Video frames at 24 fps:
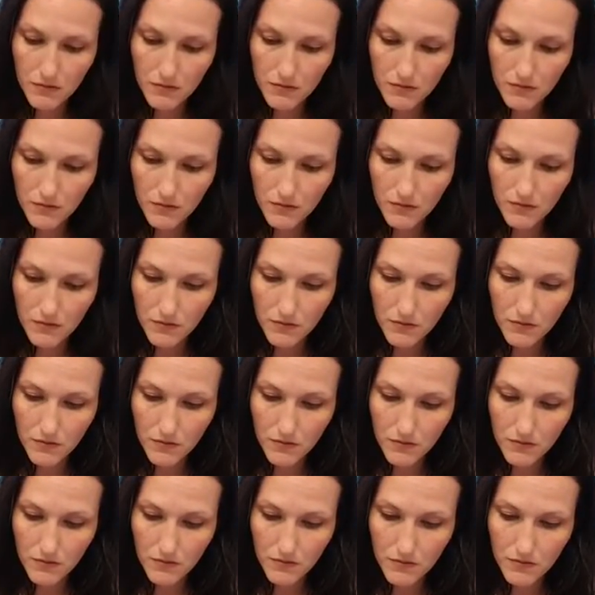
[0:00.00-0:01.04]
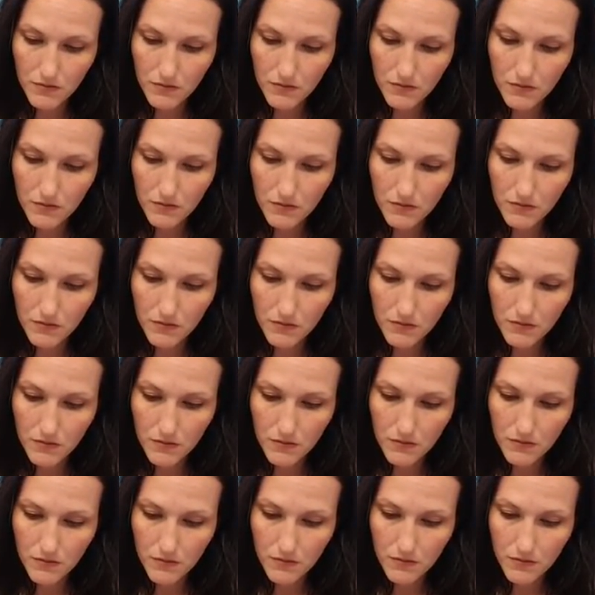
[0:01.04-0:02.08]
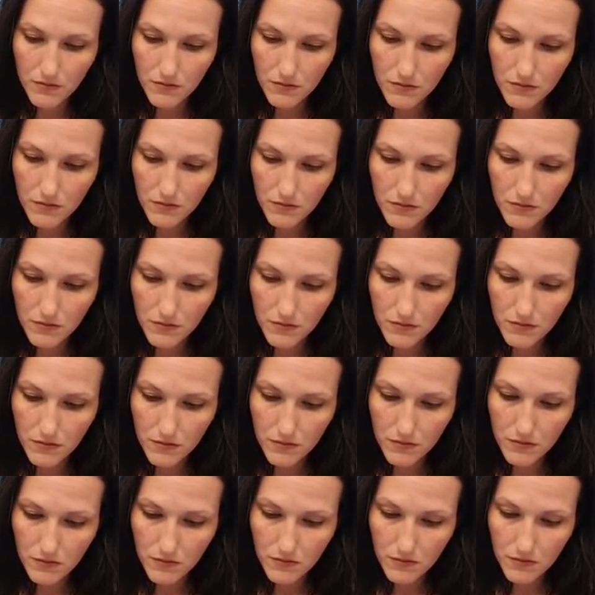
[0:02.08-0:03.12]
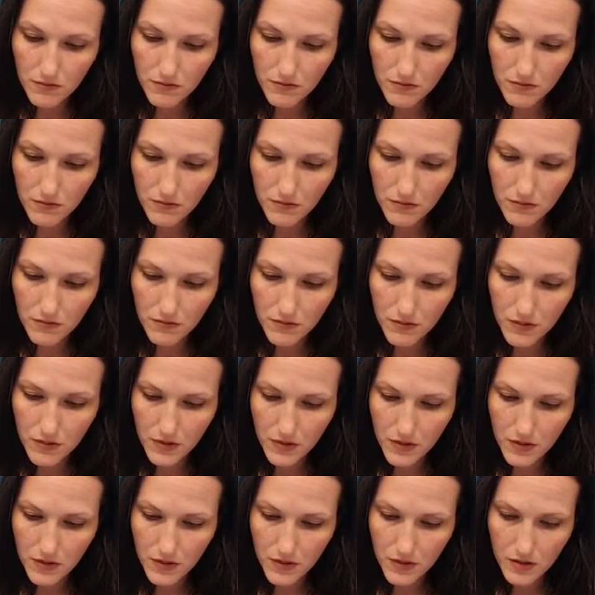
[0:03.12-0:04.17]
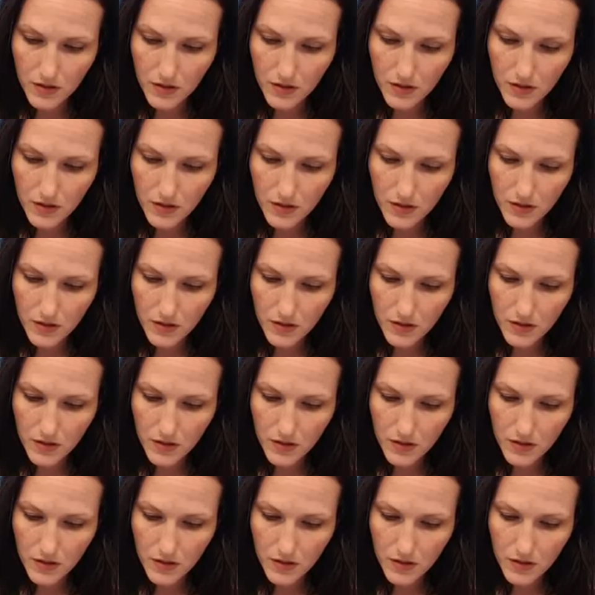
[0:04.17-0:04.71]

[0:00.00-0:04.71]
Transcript: Nothing is said.